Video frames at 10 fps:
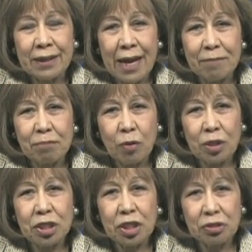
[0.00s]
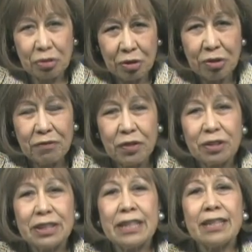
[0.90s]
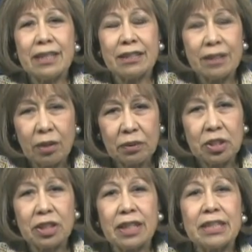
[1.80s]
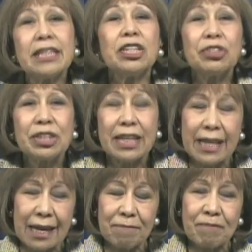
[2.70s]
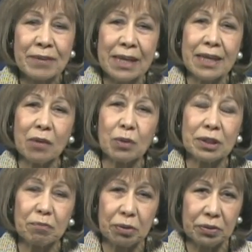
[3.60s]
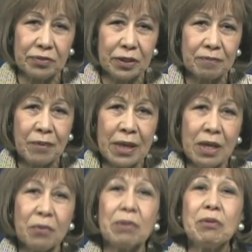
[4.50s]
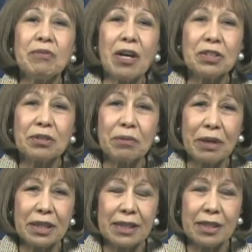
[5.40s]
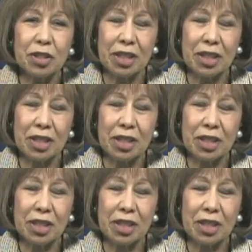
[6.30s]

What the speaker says: that portion north of 13, and so we just continued the name. That was approved. We move on to the regular